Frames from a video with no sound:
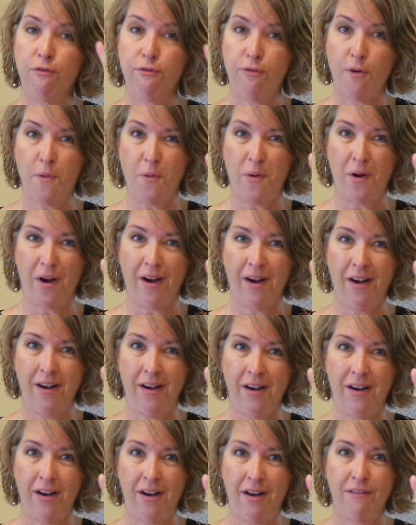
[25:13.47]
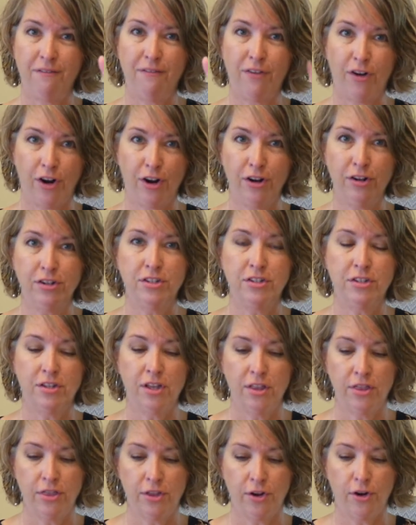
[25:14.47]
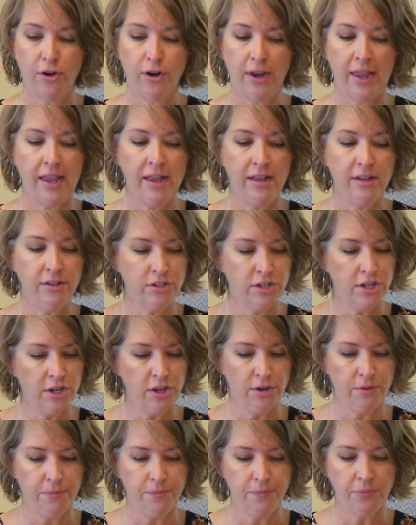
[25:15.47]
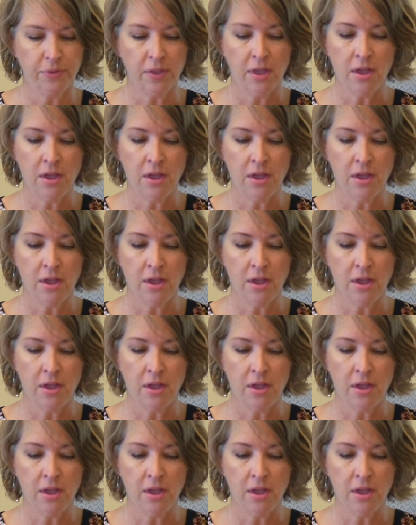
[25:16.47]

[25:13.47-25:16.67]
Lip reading: 4, verse 32.